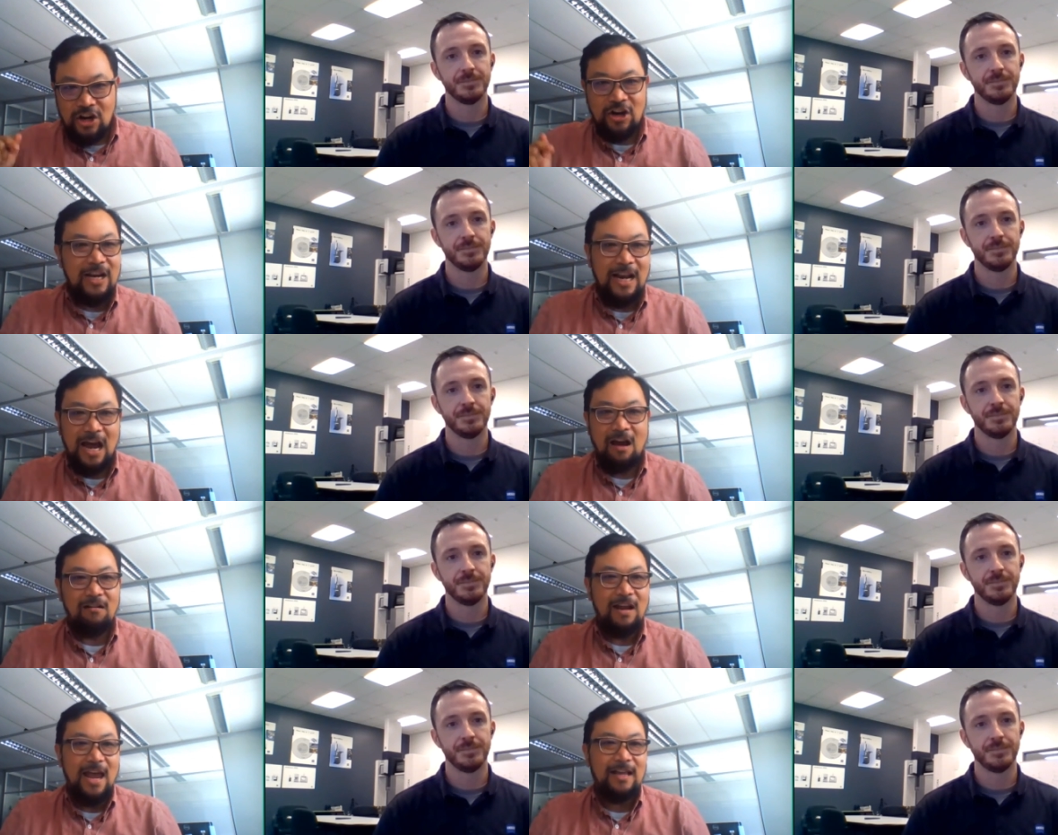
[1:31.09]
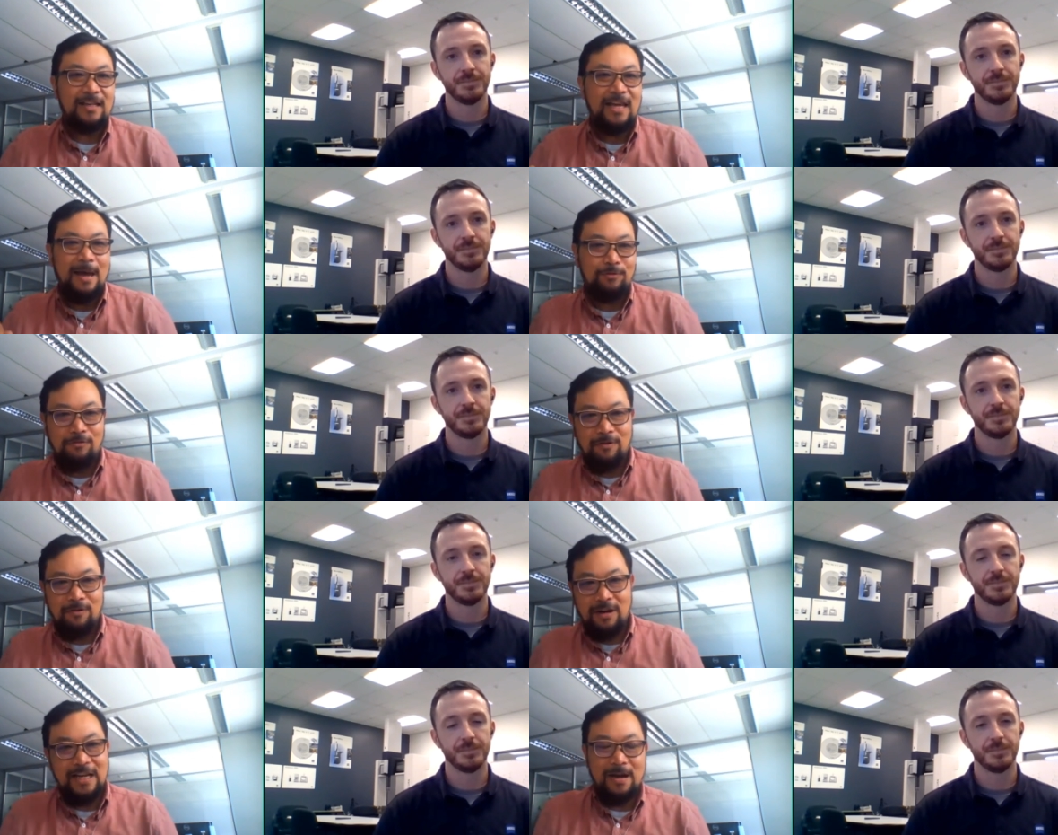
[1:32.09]
Speaker 1: I nerded out and kept
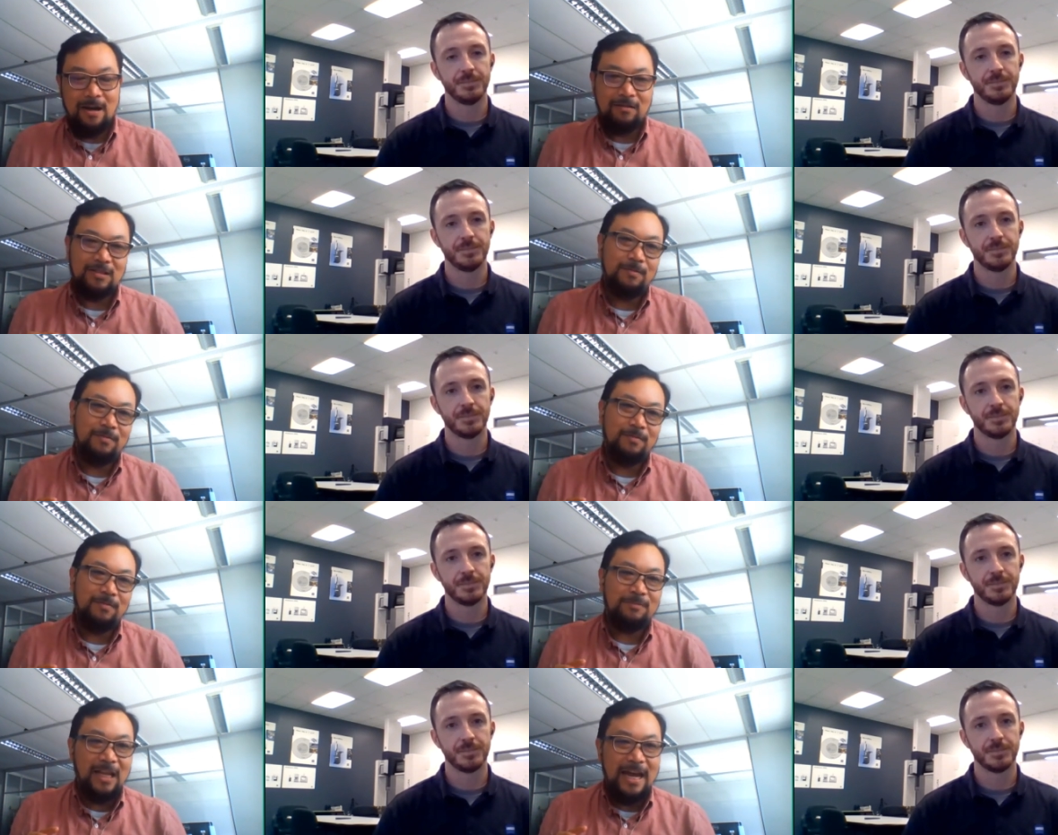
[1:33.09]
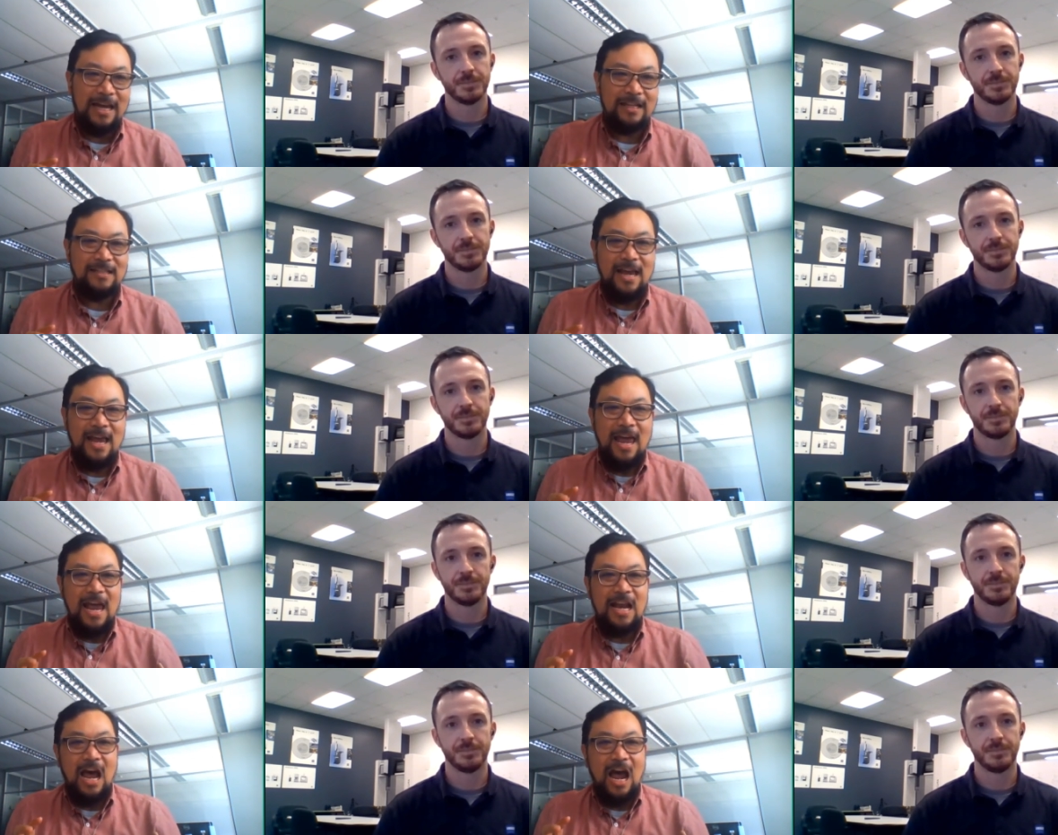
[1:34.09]
reading about some of these blades,
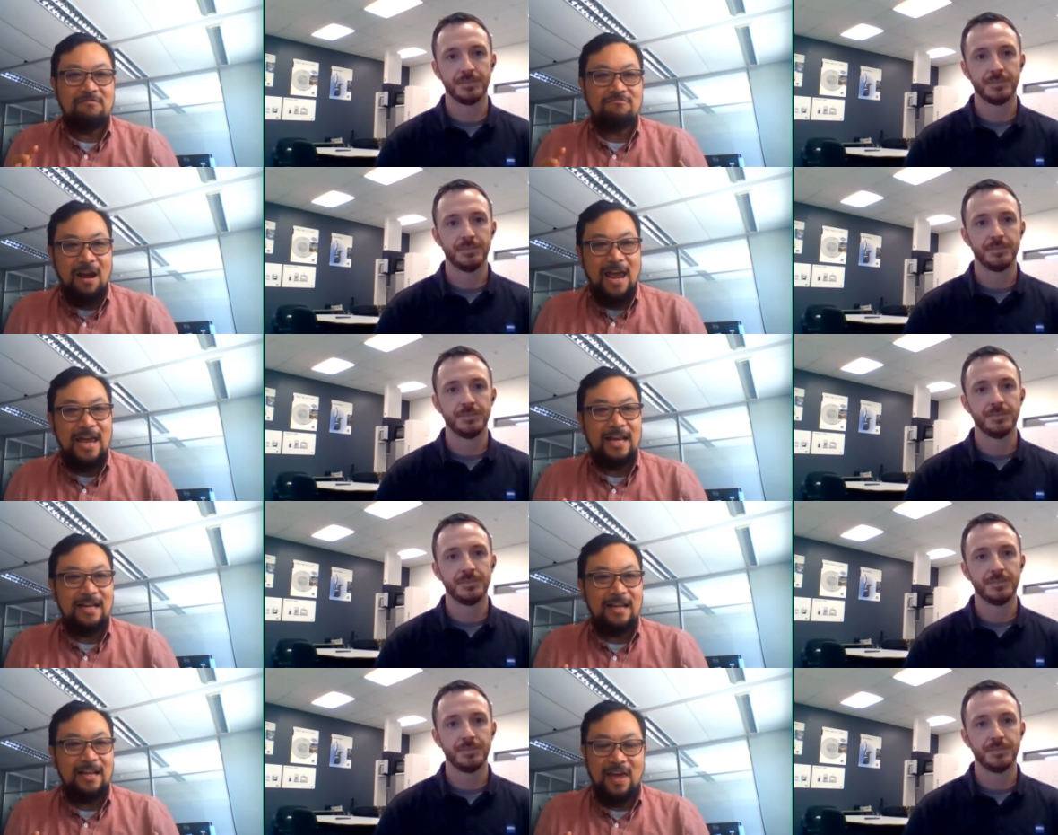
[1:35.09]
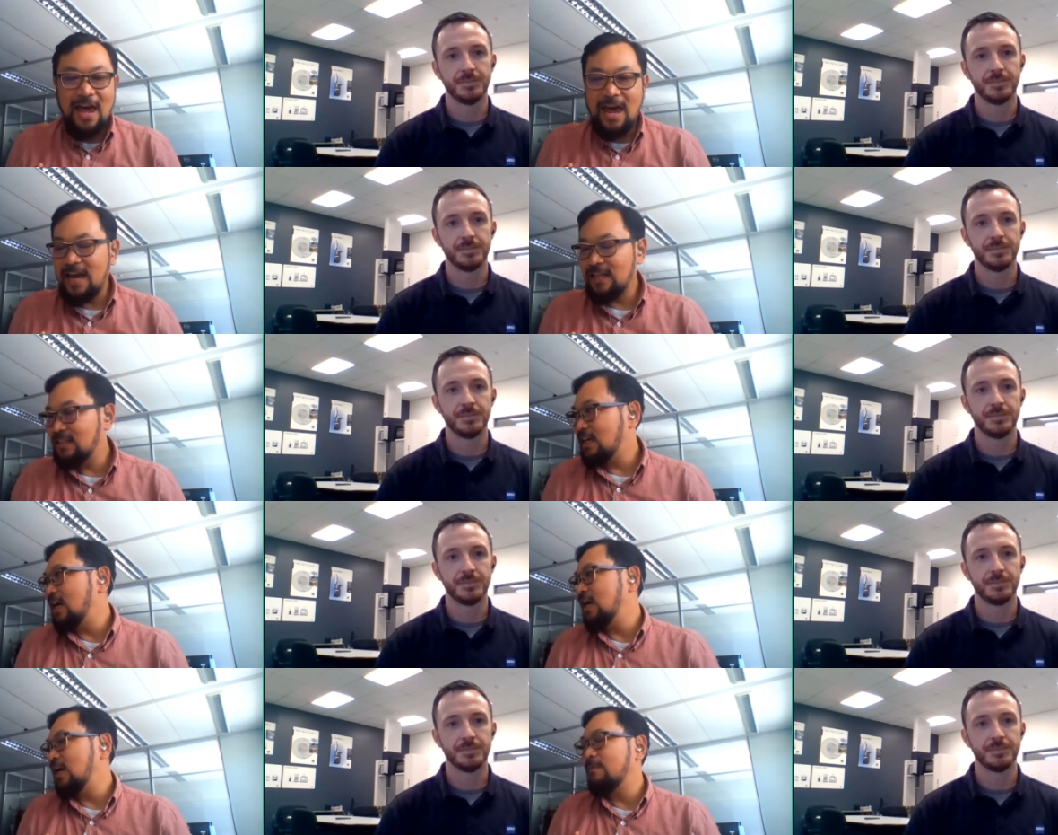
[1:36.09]
and I read
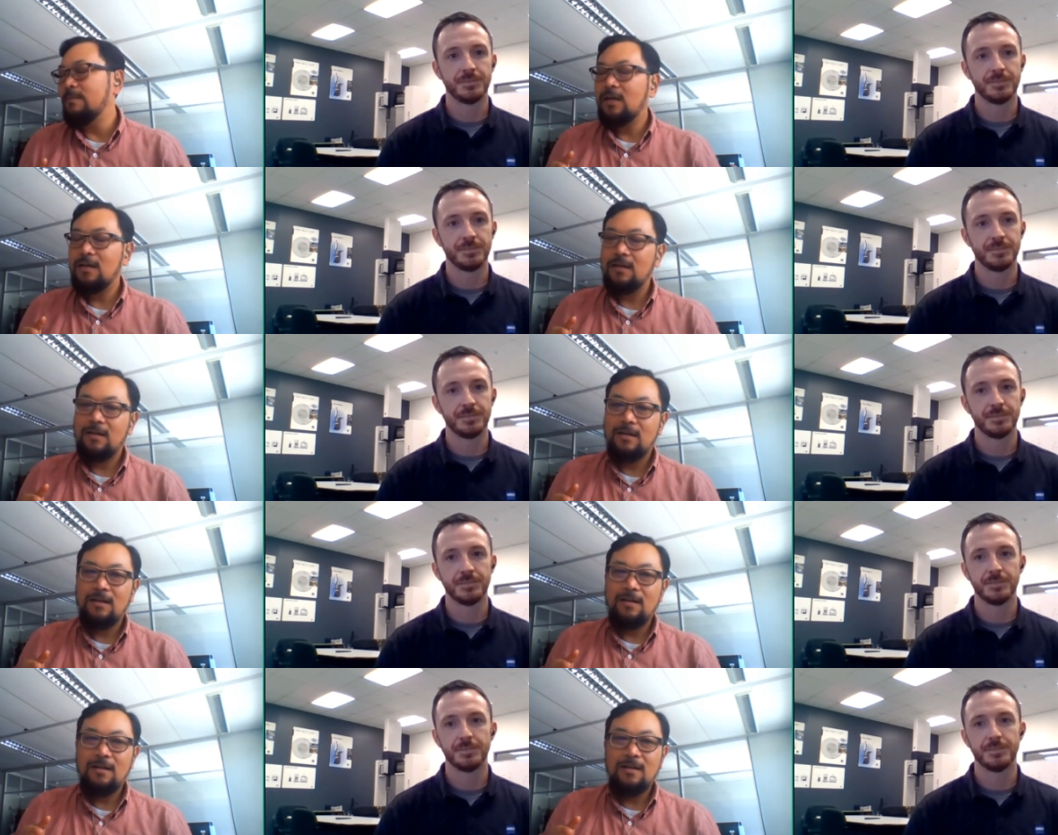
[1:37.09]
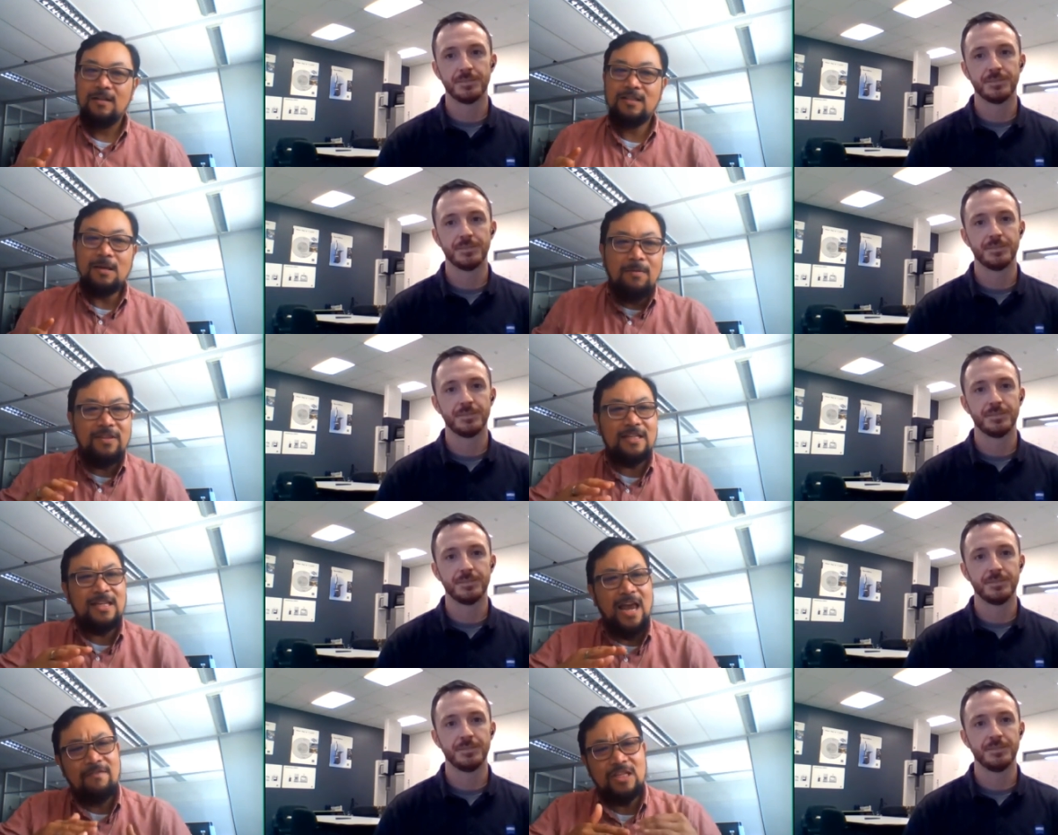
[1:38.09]
that um, some
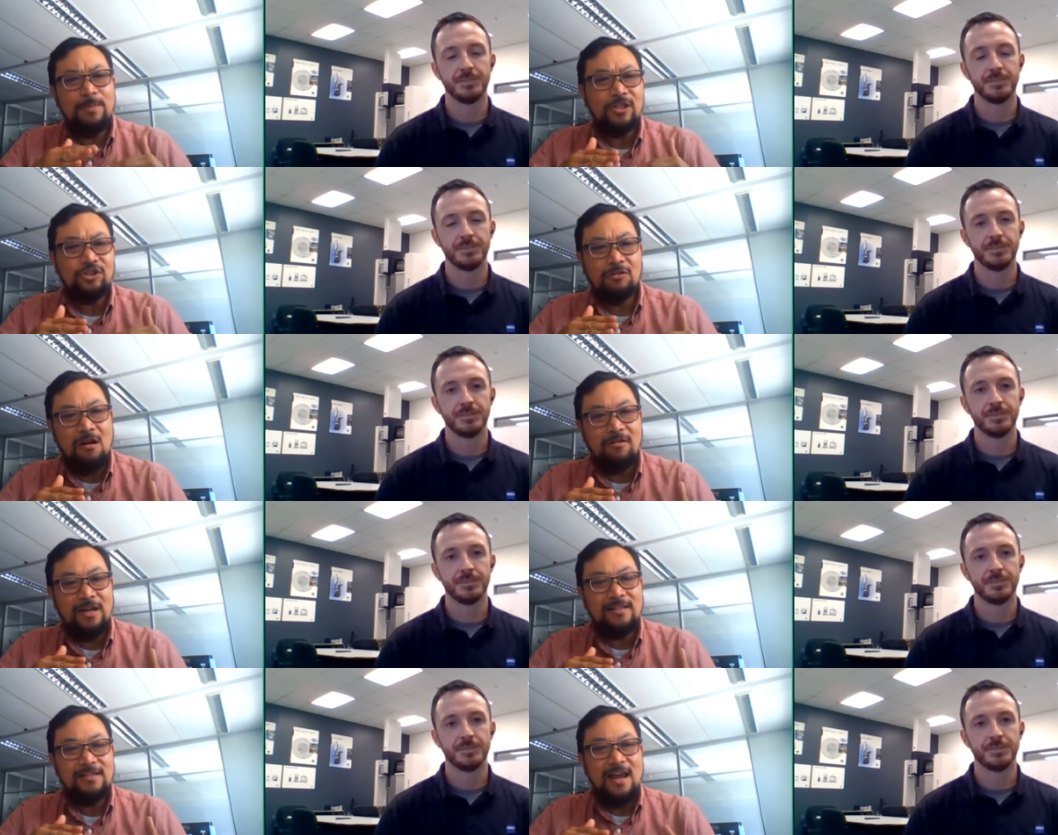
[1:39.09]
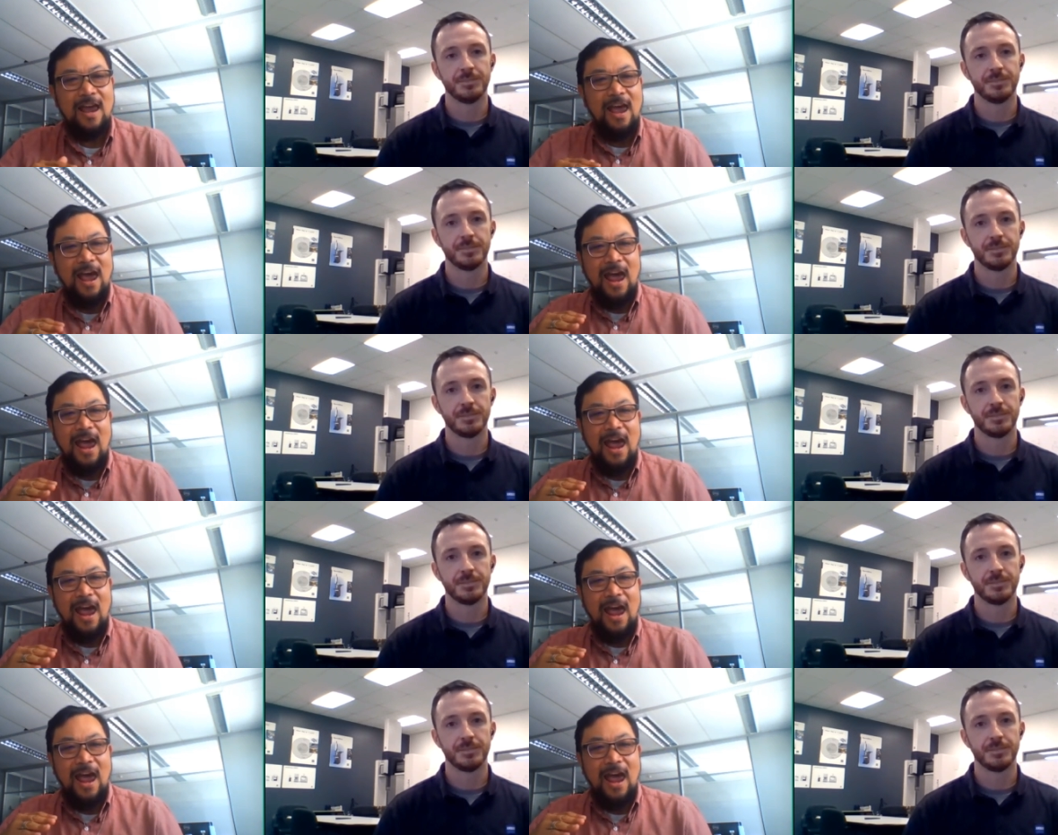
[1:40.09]
of these have these special coatings,